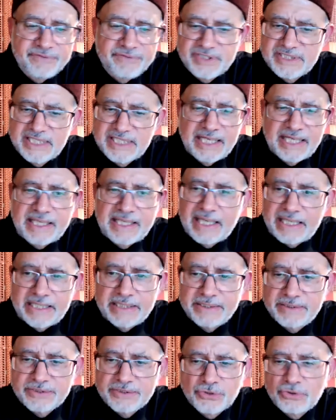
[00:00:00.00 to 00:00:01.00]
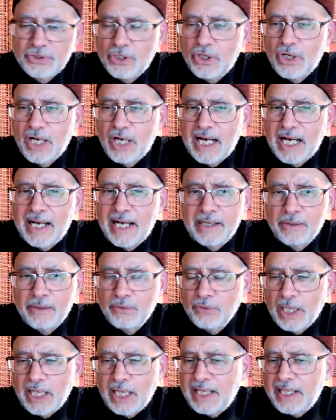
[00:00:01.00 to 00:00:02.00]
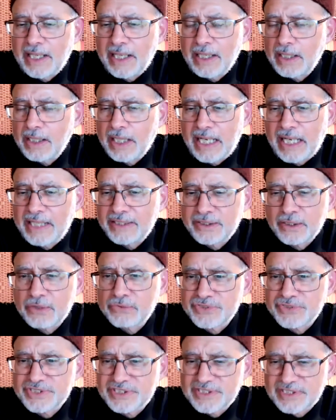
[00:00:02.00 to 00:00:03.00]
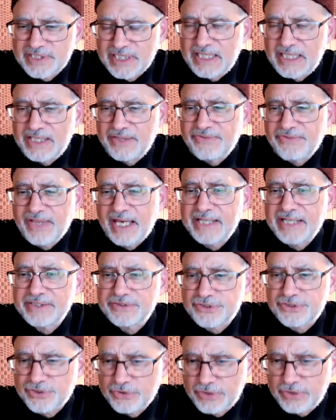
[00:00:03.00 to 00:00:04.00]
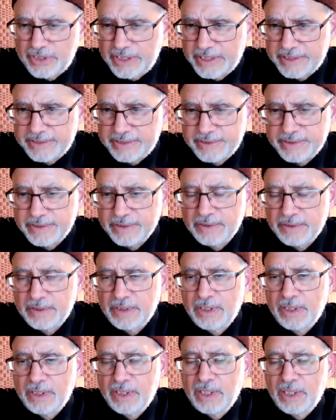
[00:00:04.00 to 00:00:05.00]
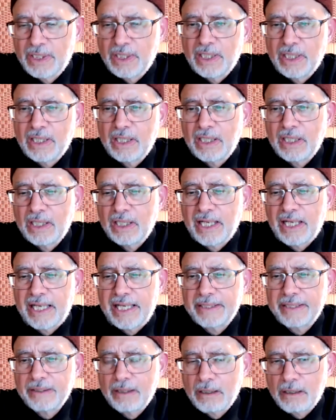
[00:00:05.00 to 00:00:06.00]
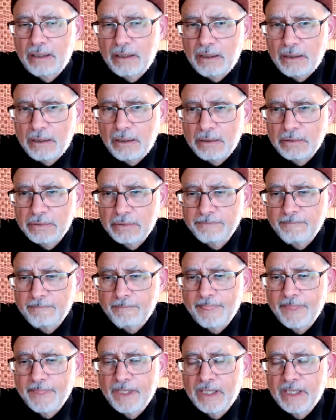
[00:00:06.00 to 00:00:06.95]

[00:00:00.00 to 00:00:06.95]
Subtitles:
every decade. So no, I don't see that trend at all.